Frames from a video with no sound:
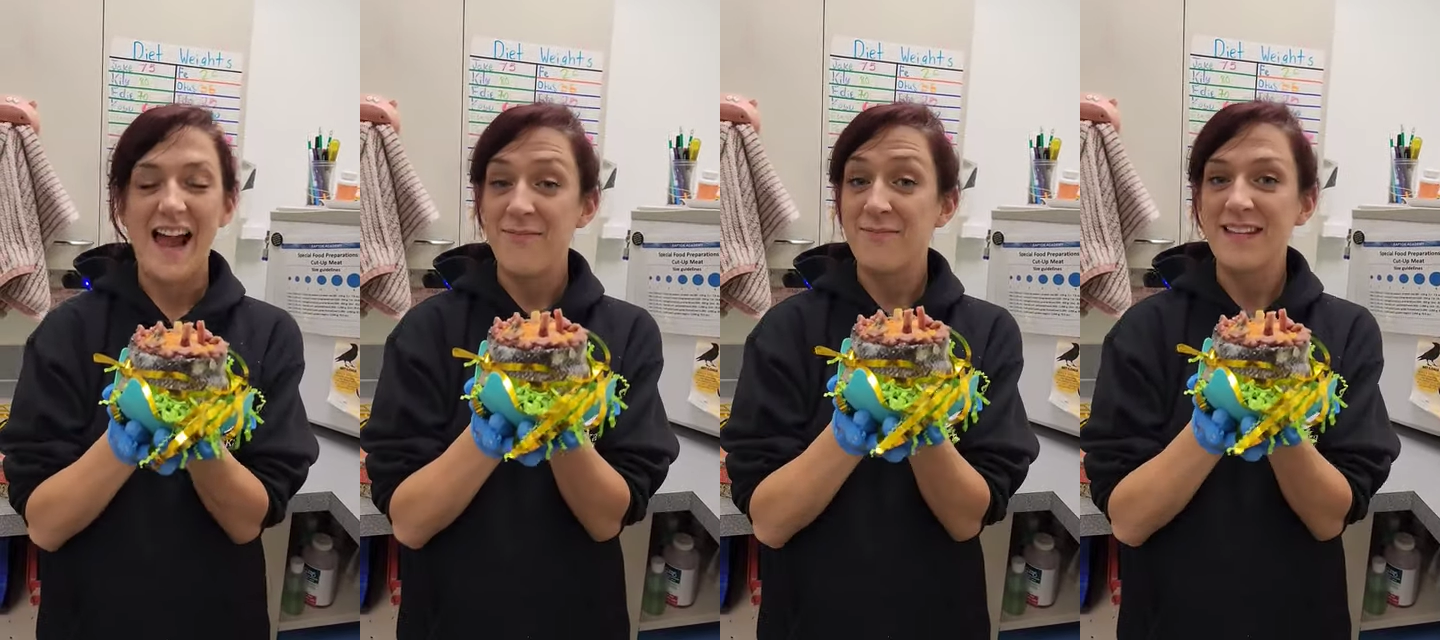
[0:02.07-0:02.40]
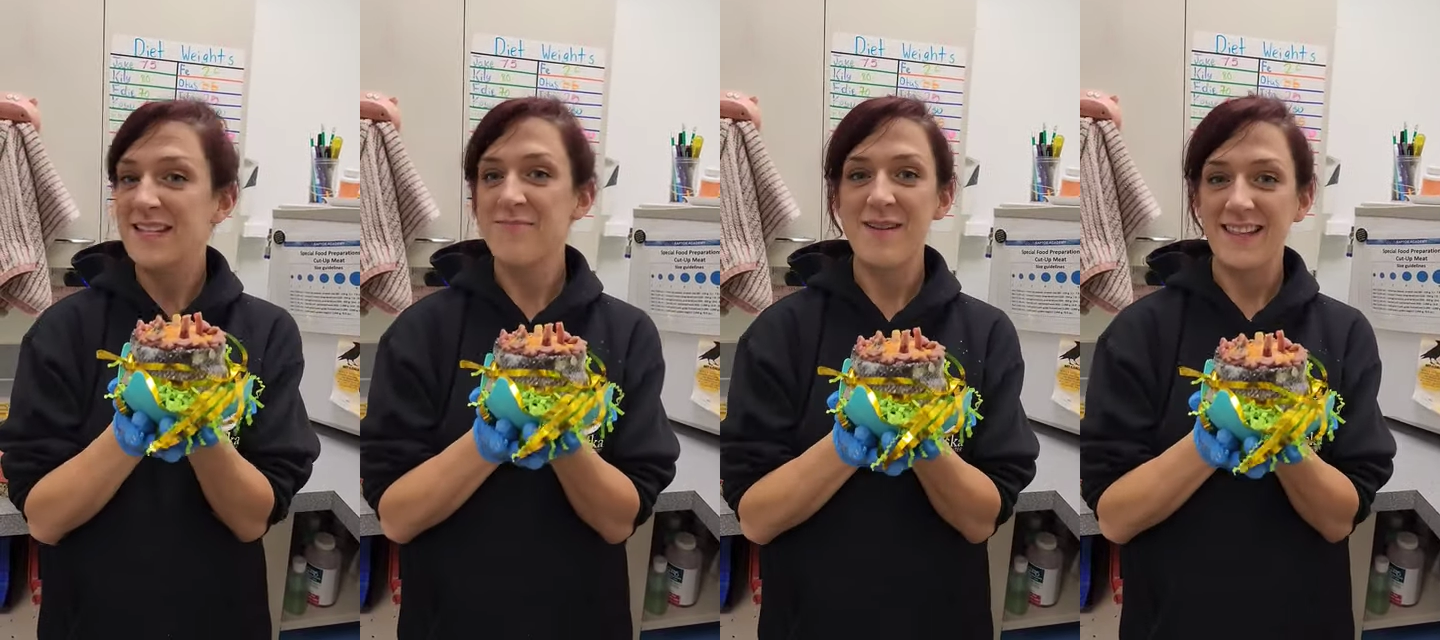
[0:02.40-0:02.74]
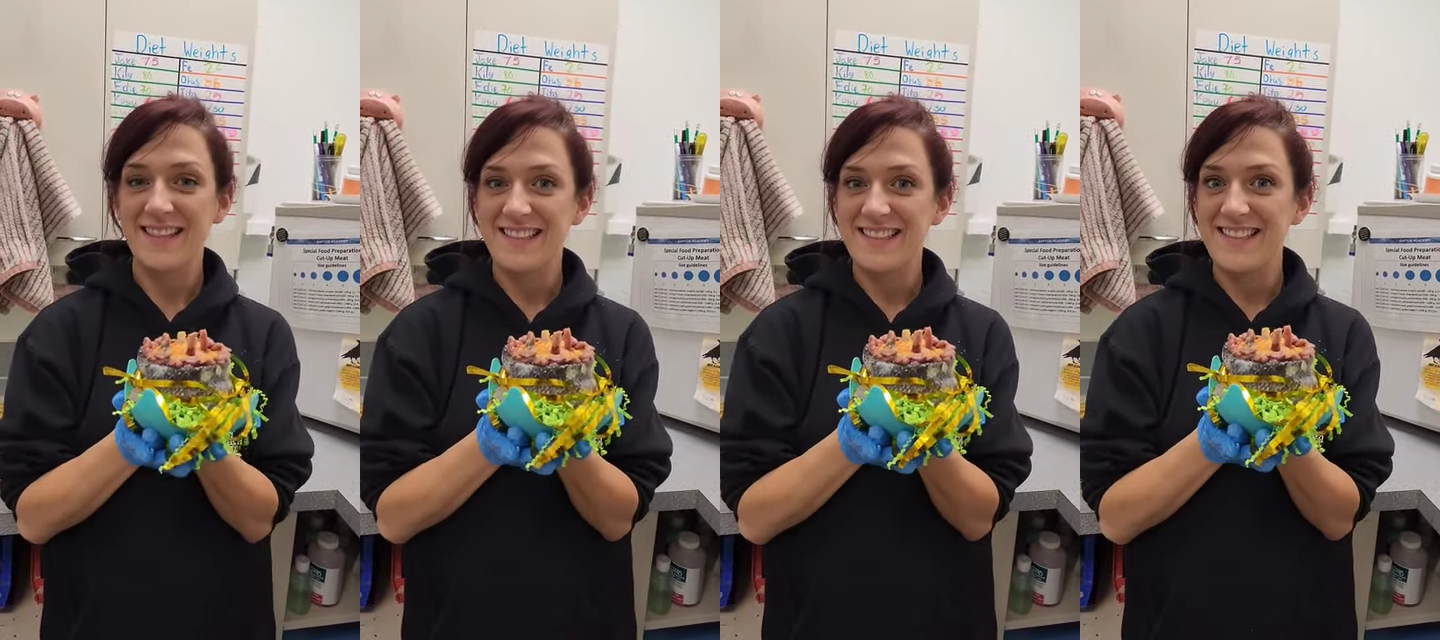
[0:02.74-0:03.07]
Happy
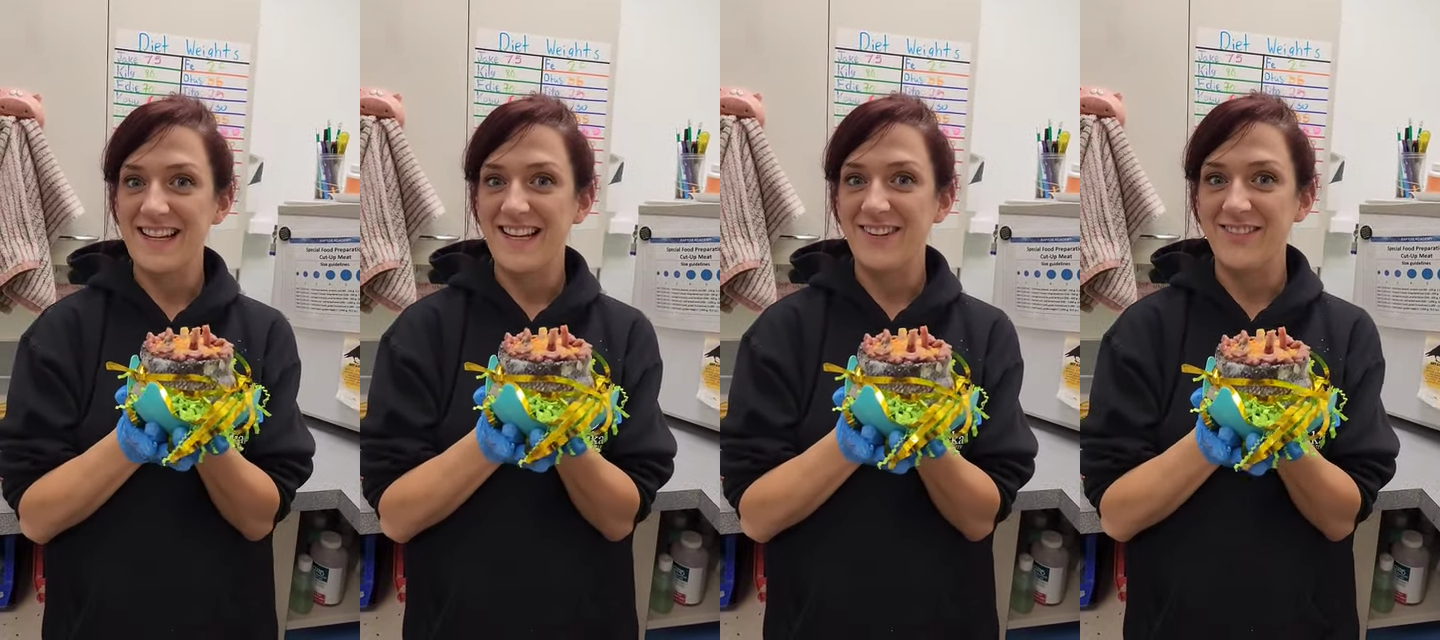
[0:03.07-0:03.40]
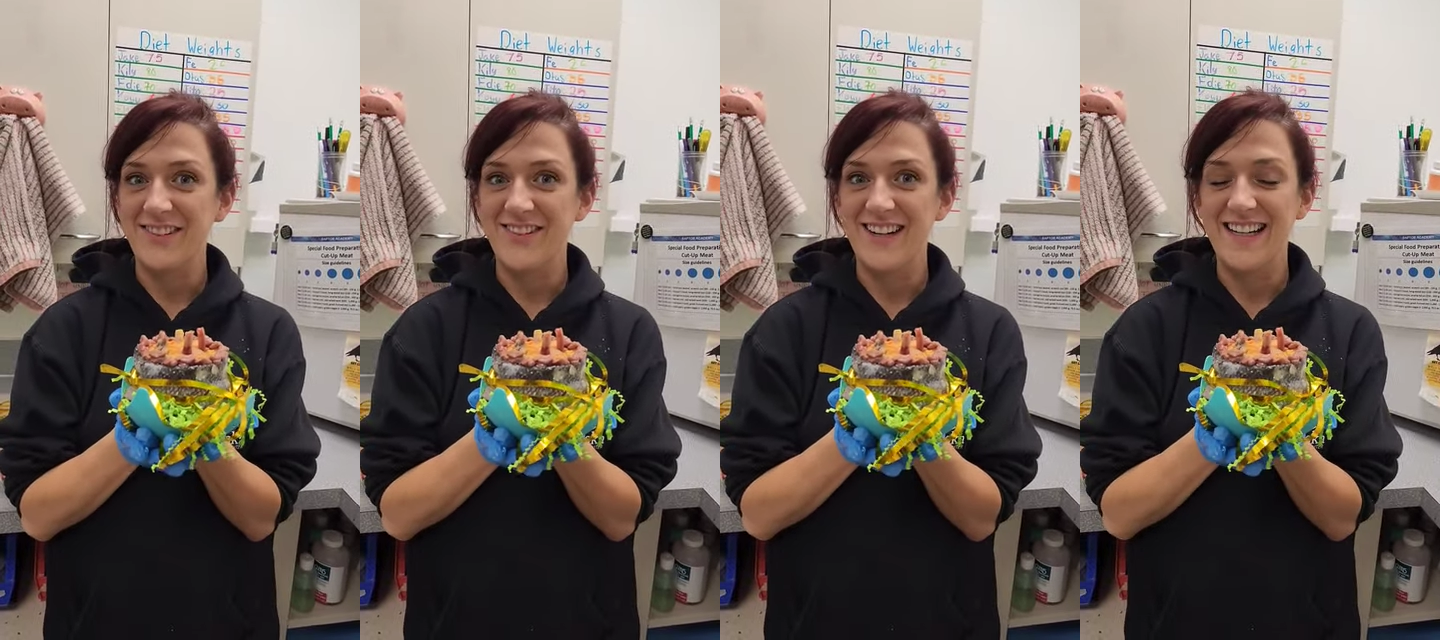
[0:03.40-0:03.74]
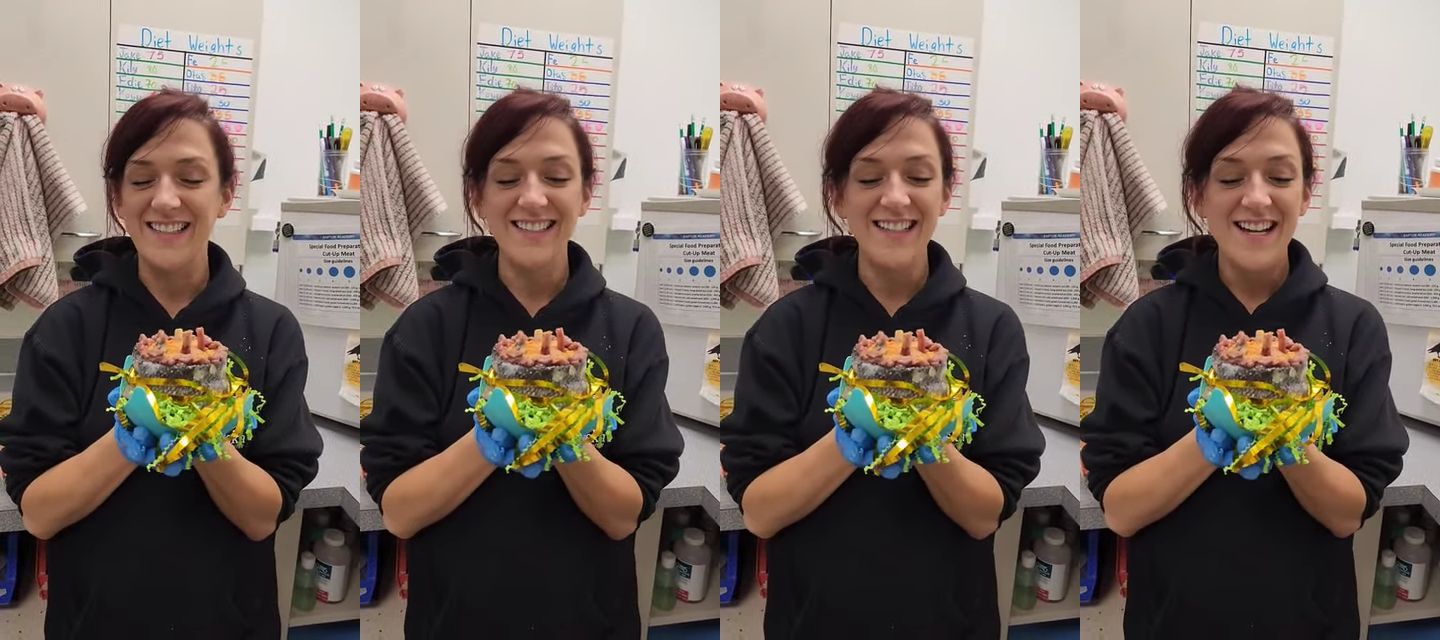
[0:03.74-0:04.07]
Independence Day,
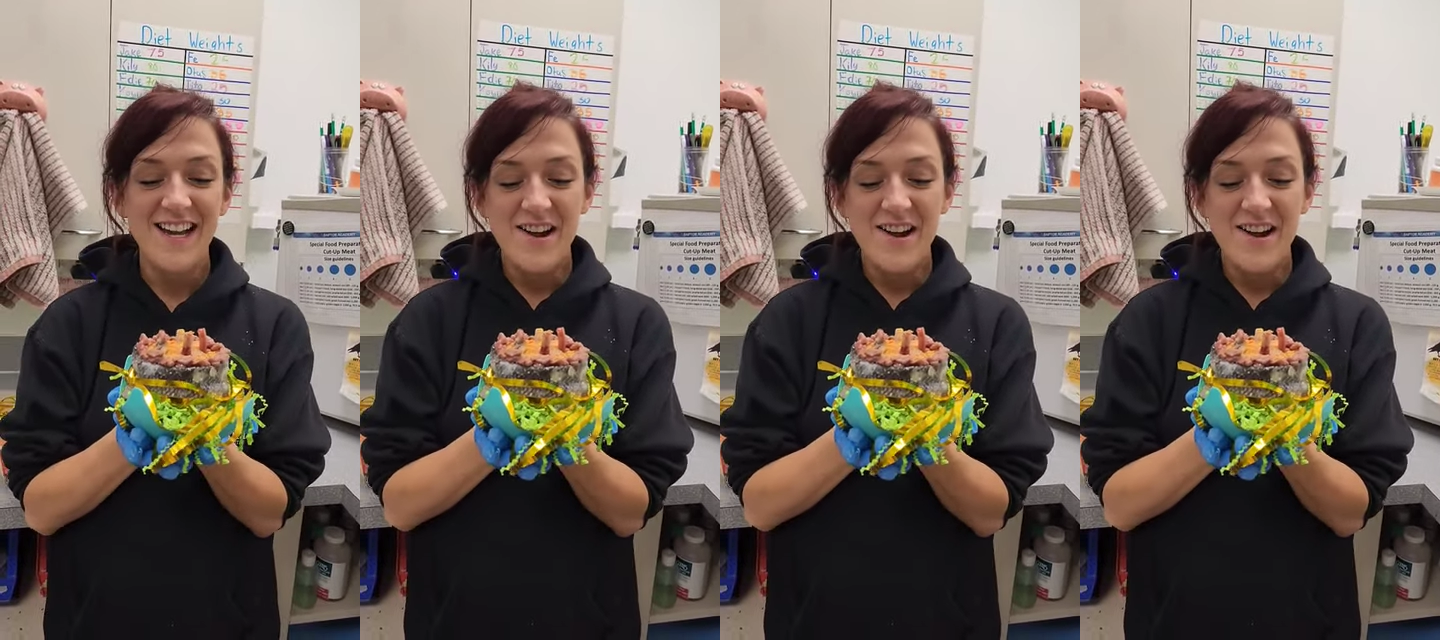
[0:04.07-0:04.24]
everyone.